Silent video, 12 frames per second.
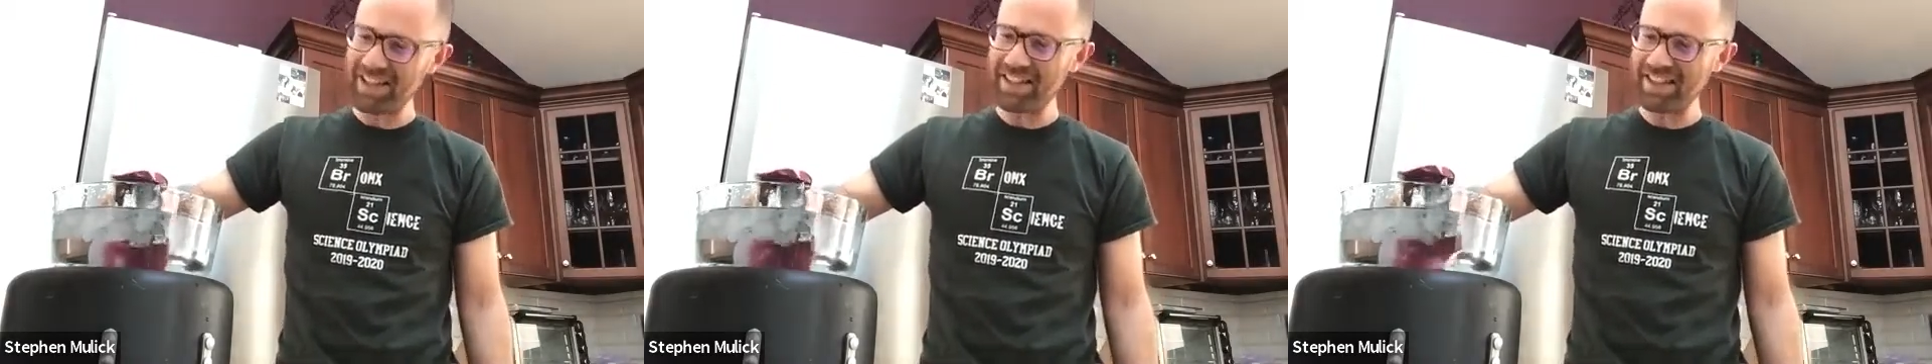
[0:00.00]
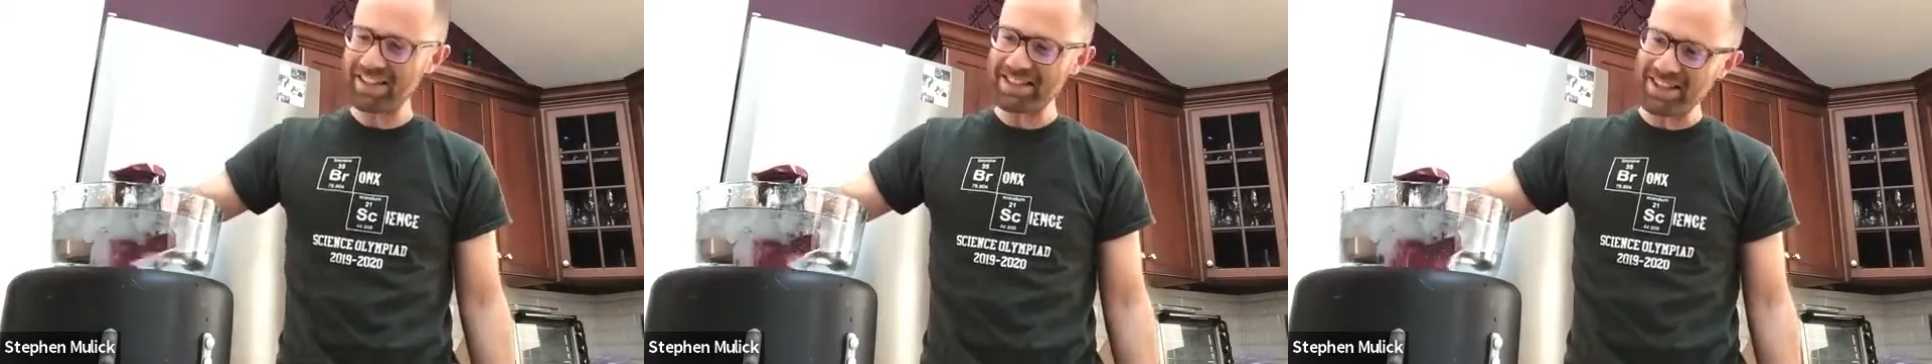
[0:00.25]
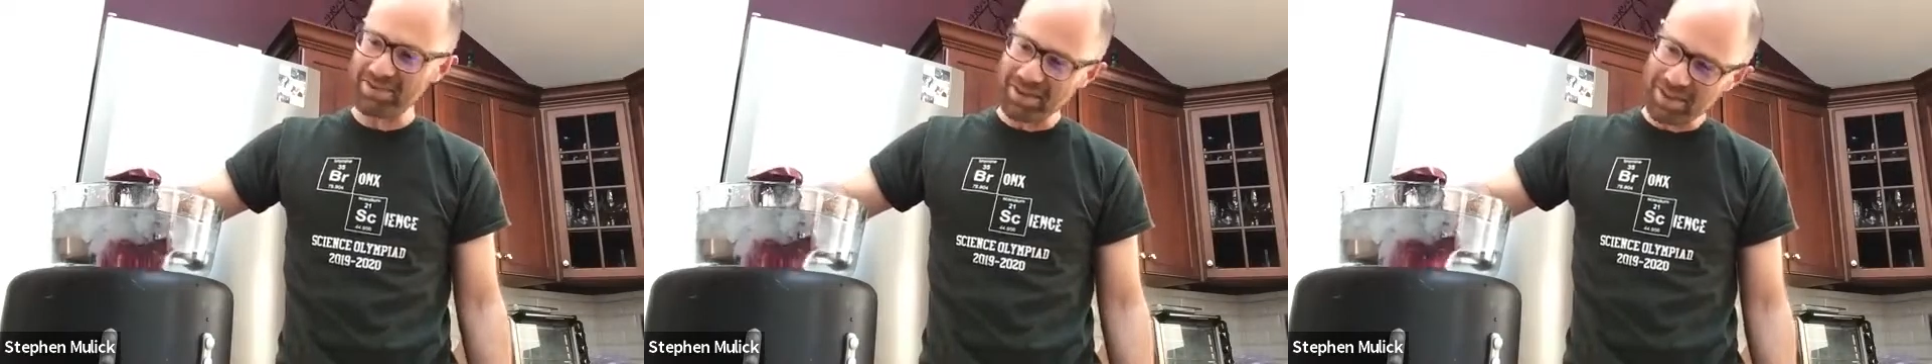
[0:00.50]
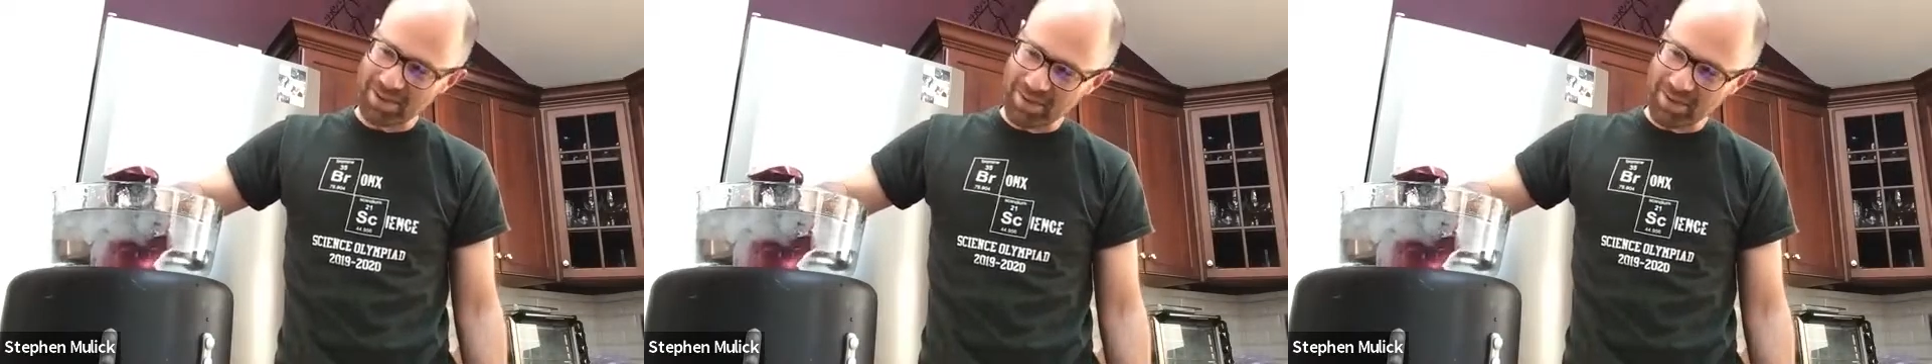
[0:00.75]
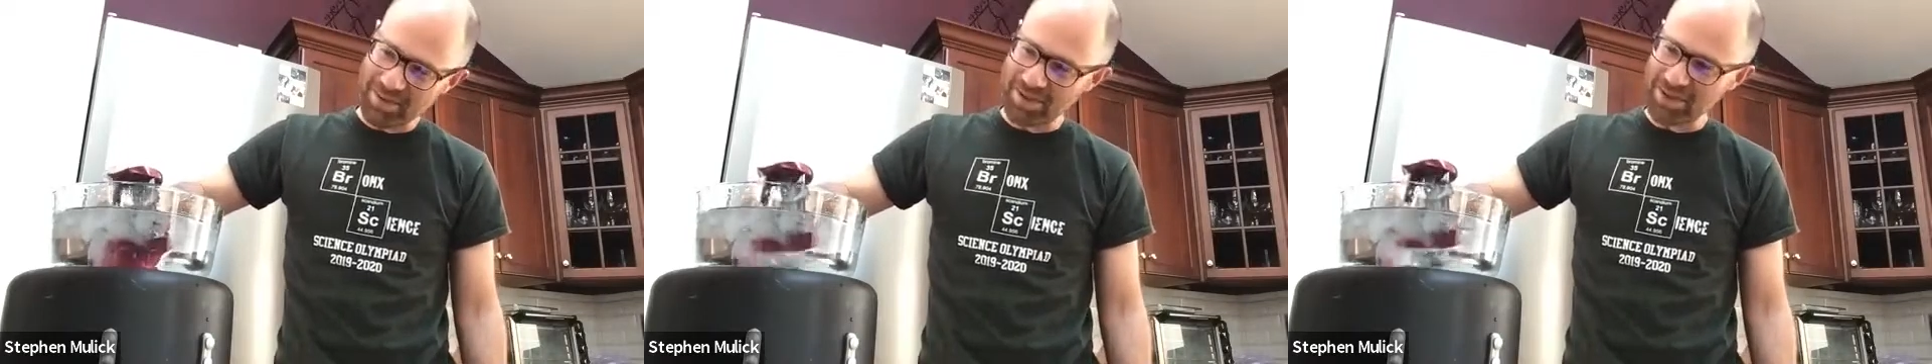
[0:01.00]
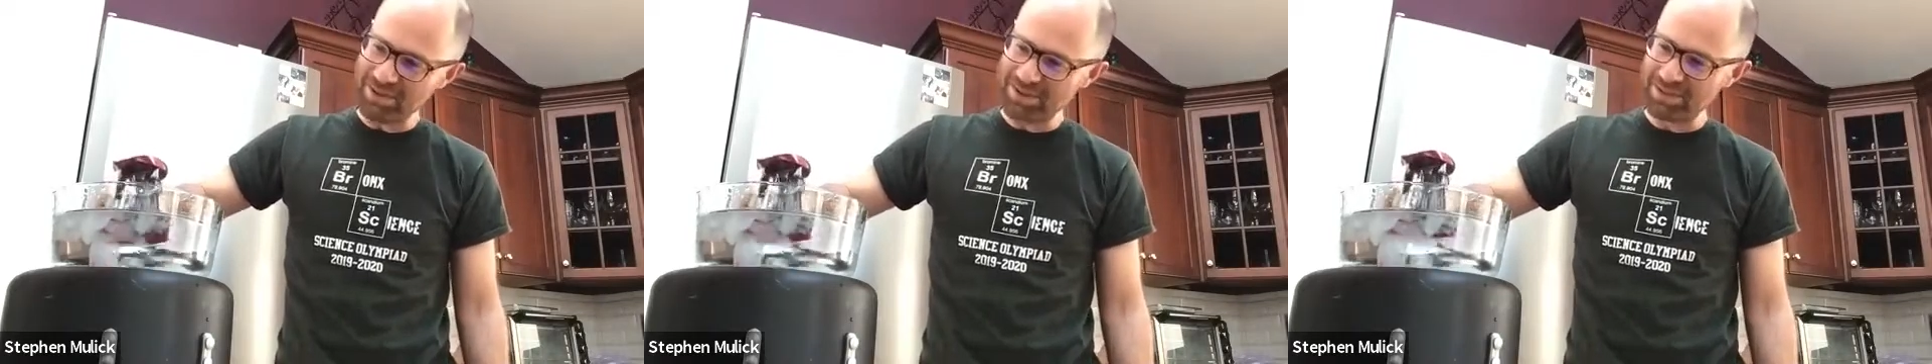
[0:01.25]
think it's done what it's supposed
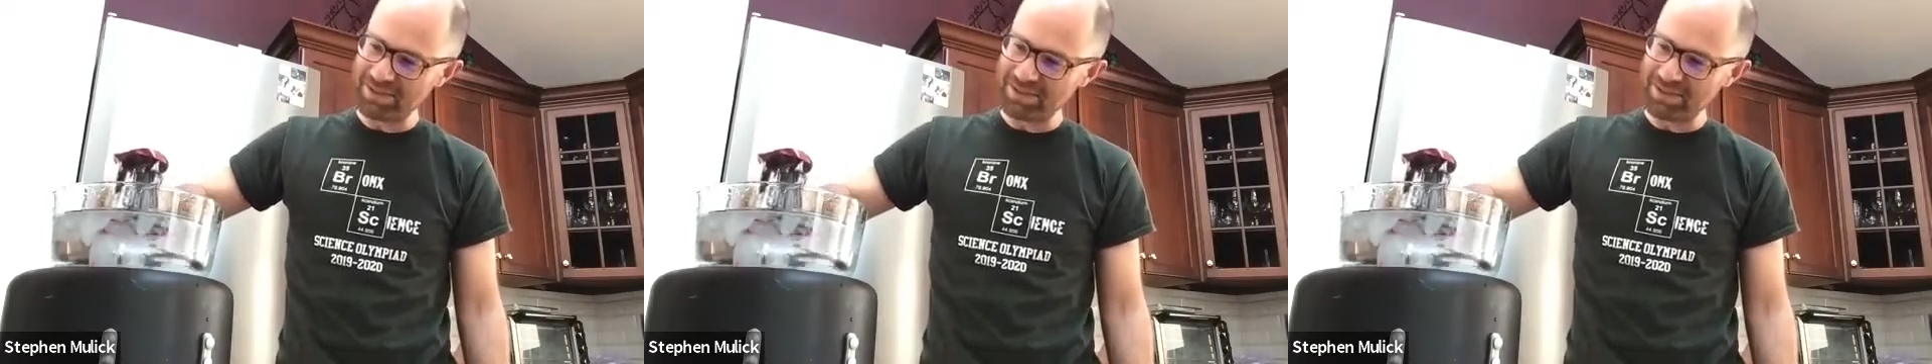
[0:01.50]
to.